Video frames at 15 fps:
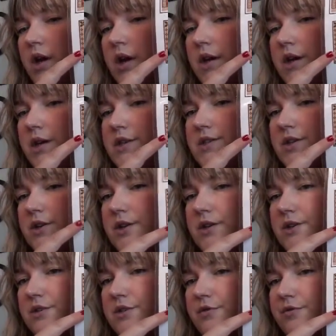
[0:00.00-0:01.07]
and I started
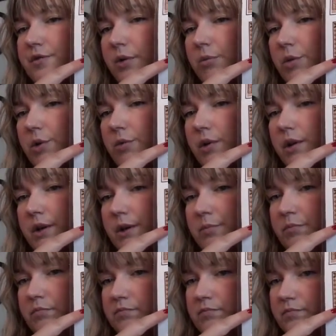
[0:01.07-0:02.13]
the November
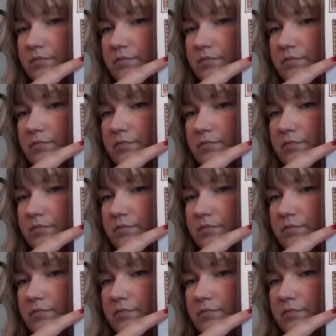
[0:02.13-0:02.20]
one